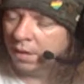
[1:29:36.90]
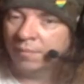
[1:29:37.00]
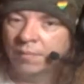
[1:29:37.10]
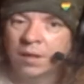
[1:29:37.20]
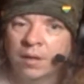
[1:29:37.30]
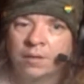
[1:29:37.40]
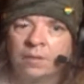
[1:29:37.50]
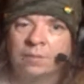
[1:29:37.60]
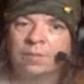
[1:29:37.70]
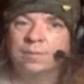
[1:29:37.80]
And me
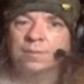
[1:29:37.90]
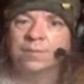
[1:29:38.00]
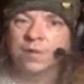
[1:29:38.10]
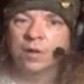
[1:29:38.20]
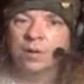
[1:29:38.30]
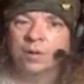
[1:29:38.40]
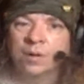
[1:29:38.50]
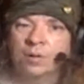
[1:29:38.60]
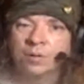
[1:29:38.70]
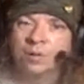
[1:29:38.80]
talking
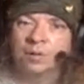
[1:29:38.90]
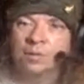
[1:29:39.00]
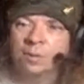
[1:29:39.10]
to you on this